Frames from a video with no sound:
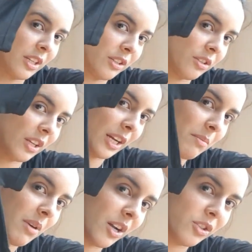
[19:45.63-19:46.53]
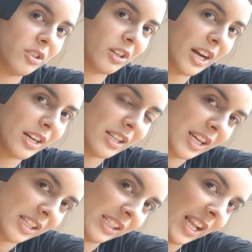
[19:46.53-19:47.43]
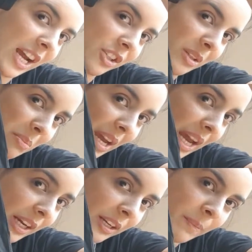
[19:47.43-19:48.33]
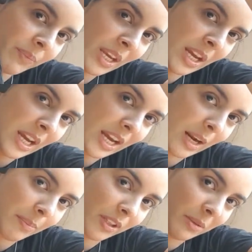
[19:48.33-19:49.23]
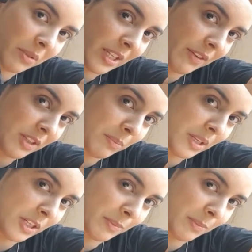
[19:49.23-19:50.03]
like, you know, like a monster kind of like slashed the back. And I put some safety pins